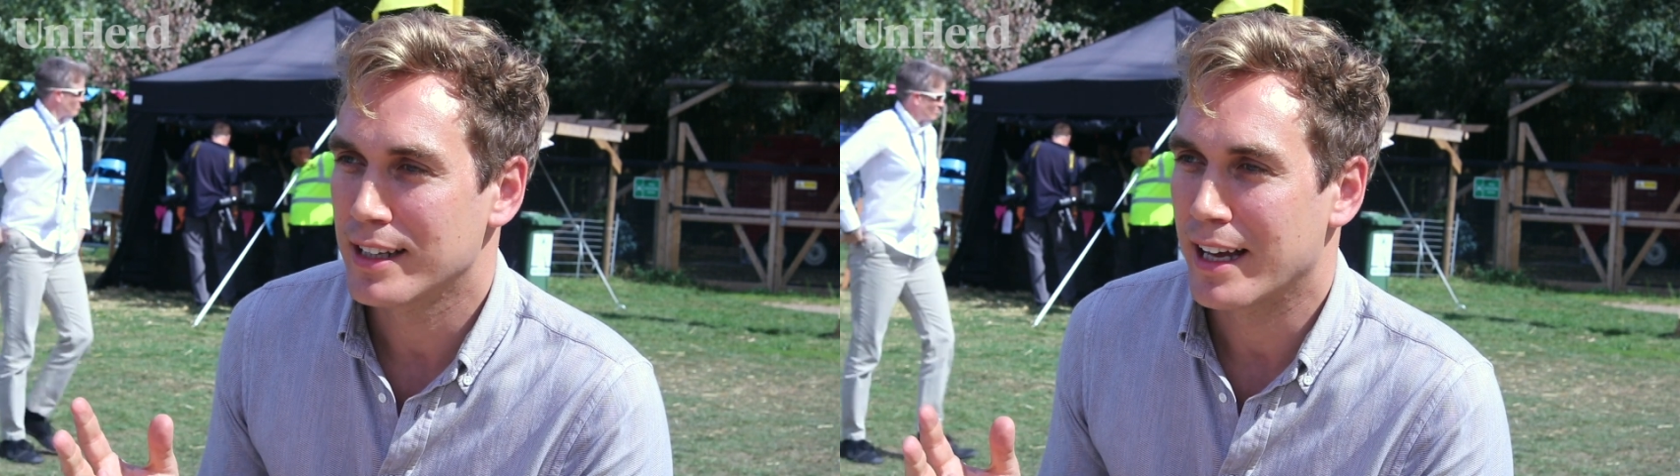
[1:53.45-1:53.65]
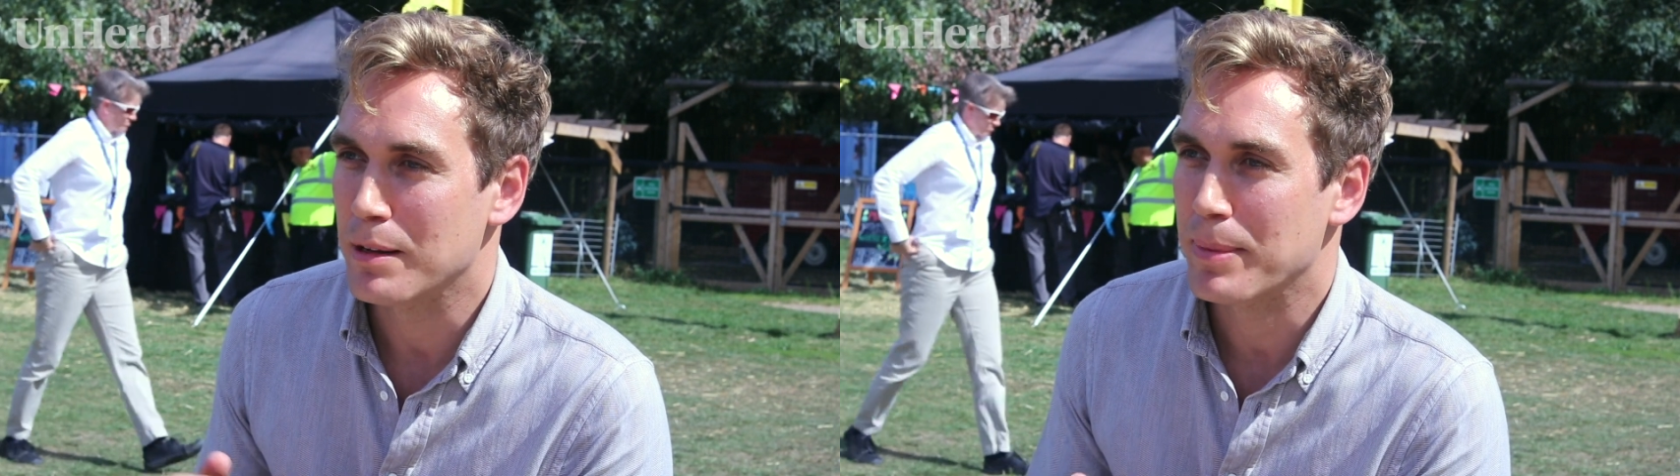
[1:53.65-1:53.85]

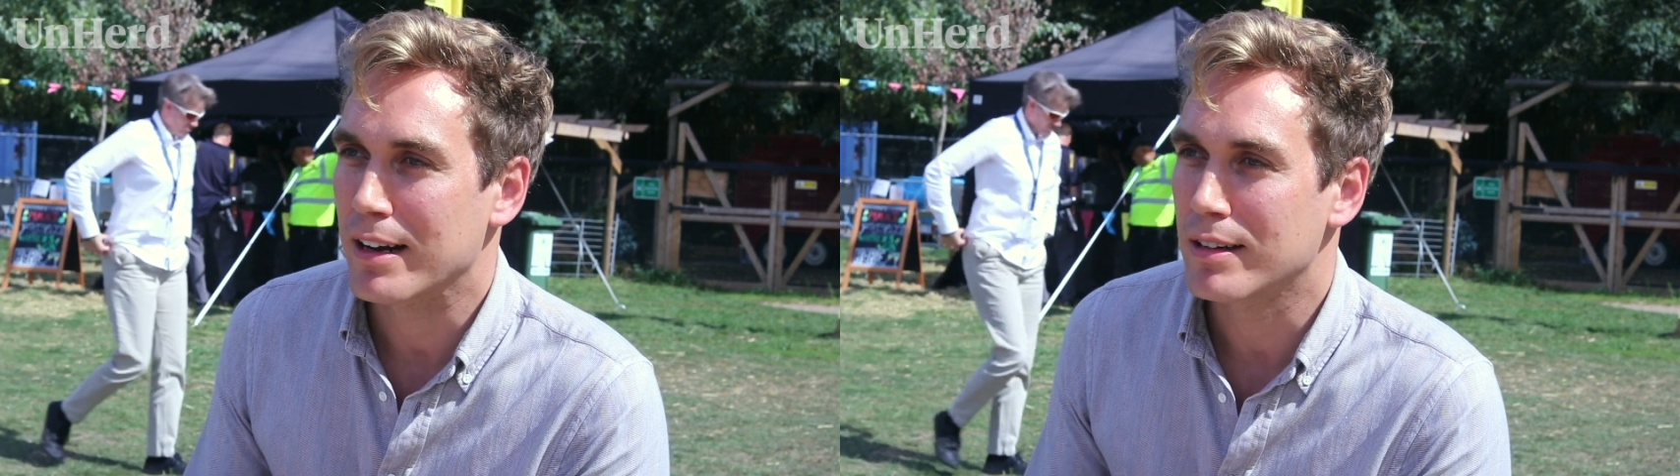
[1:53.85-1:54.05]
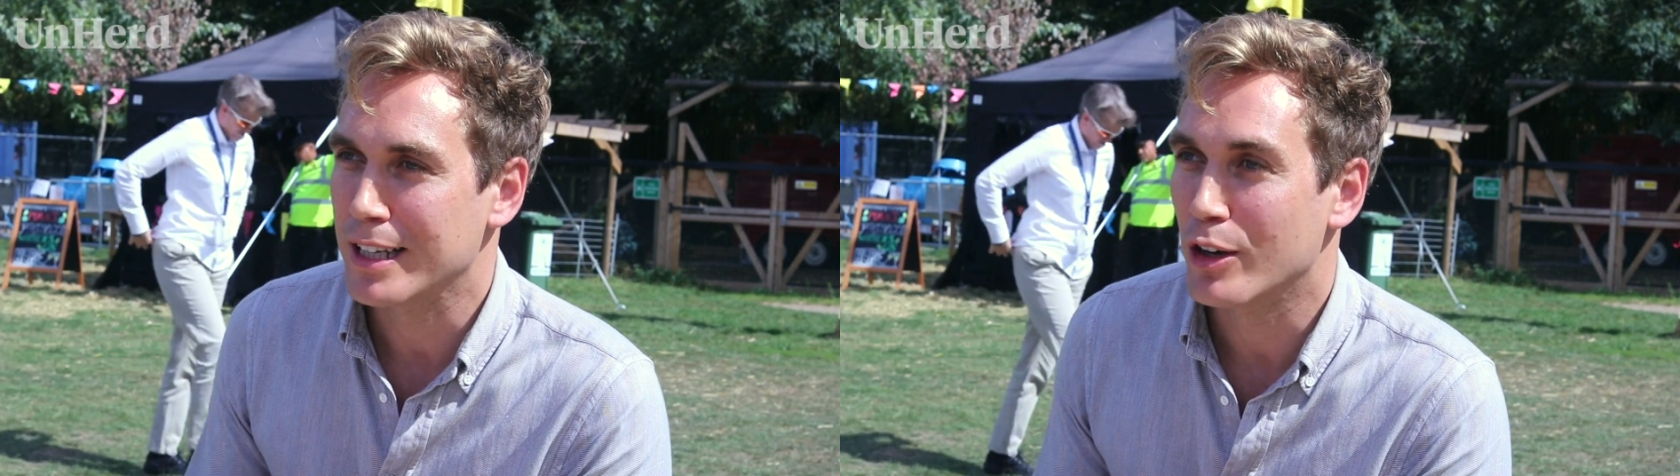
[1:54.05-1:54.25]
and
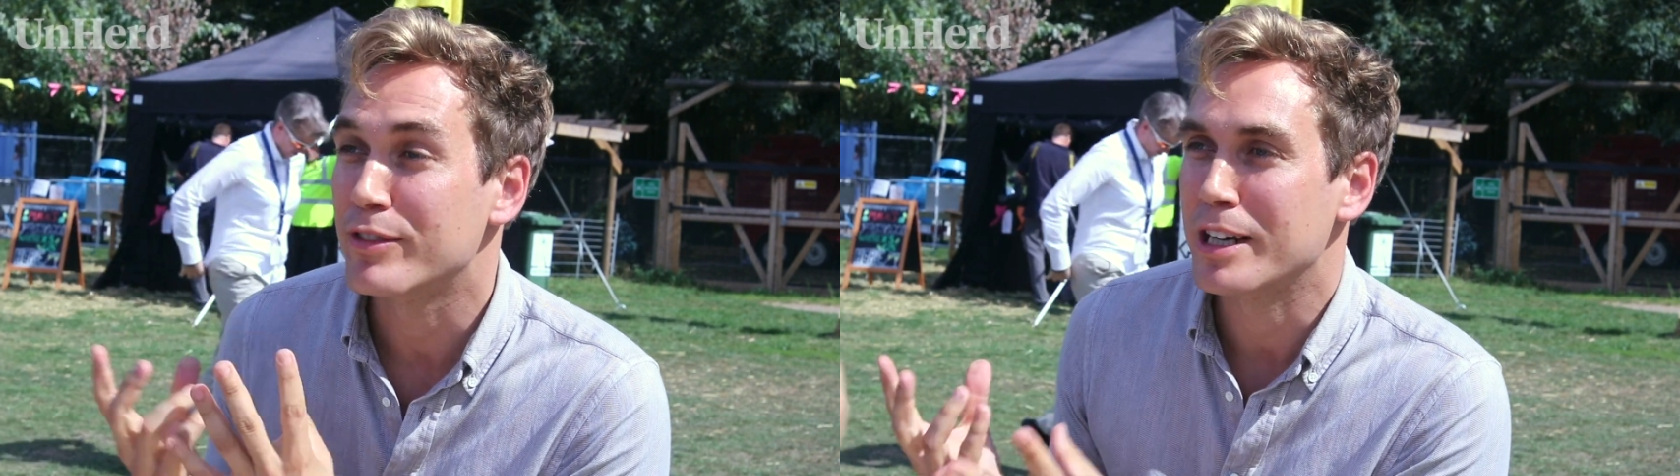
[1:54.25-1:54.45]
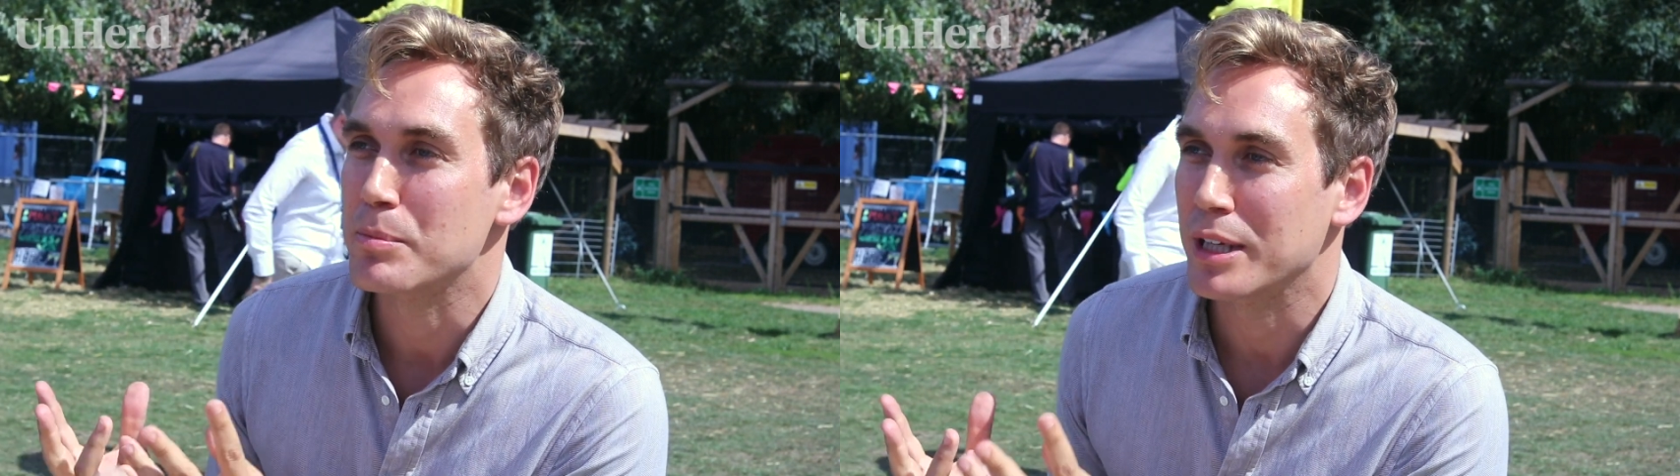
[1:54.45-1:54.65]
apparently not
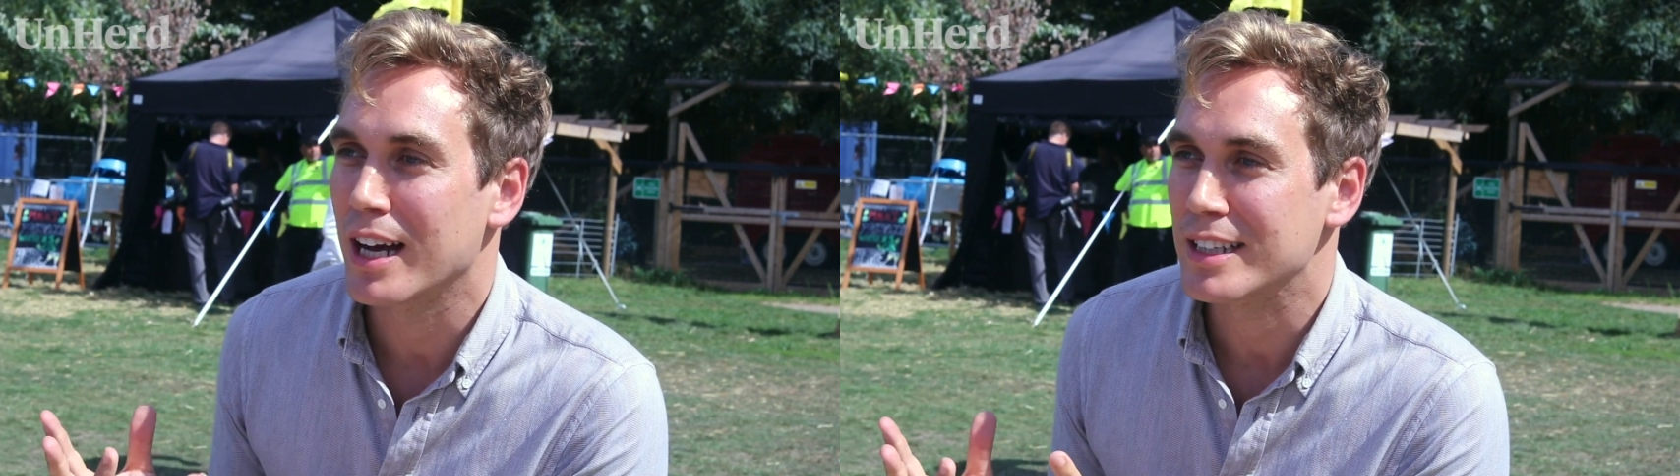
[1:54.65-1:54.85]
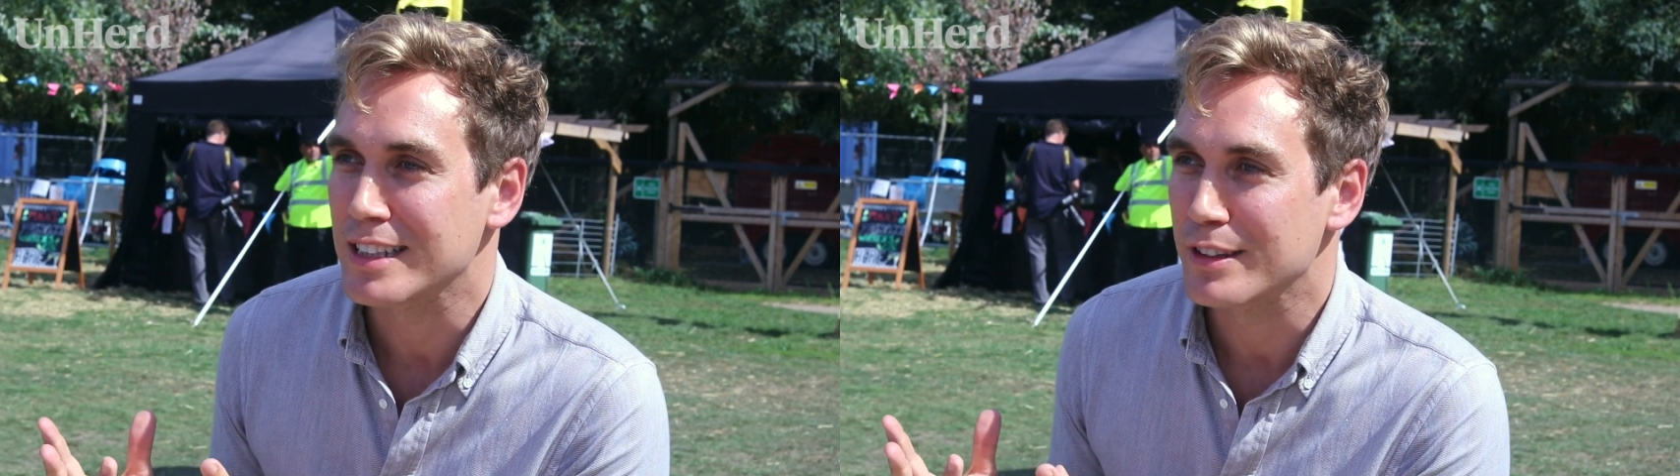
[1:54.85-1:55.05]
very
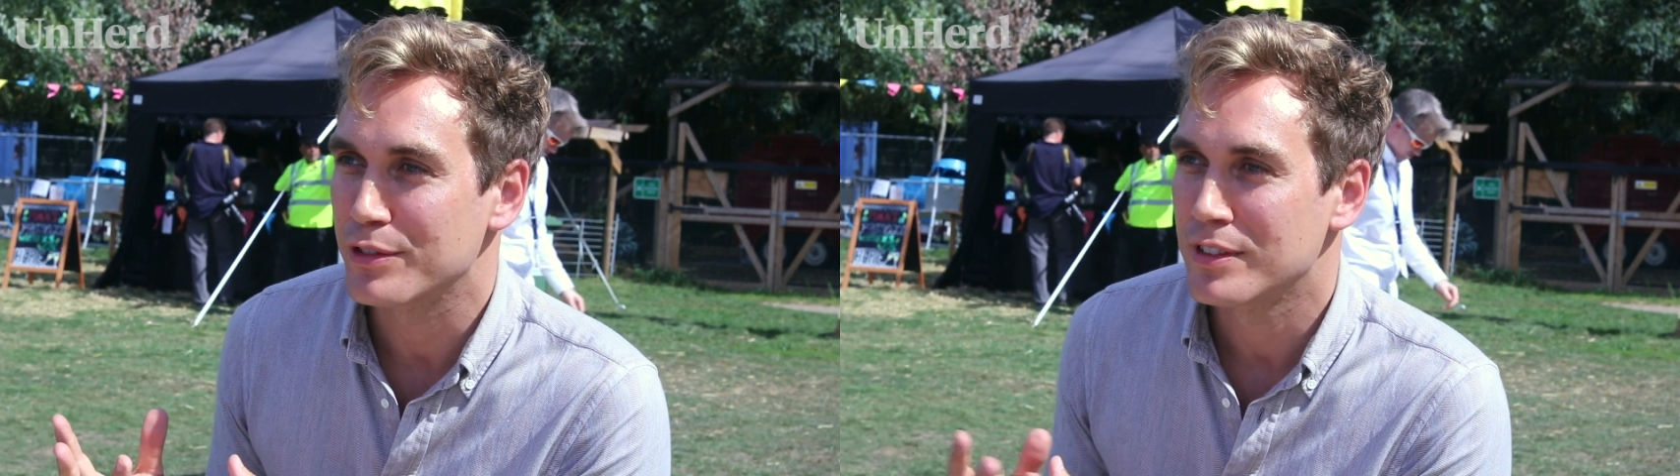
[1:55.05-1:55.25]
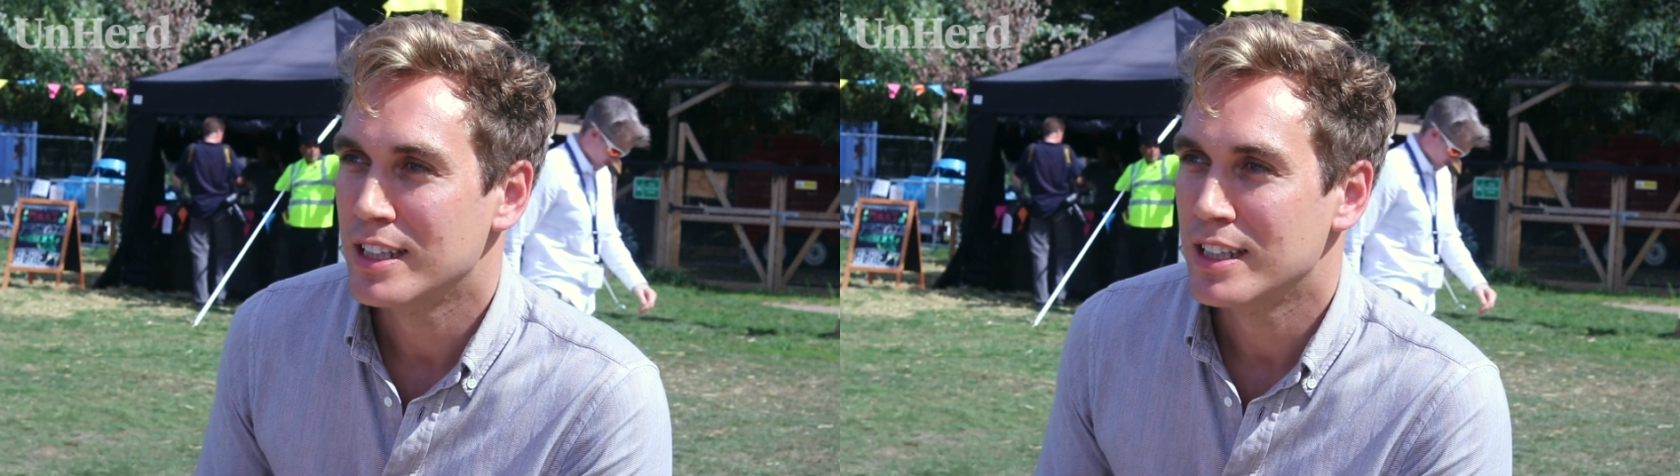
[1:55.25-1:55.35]
productive,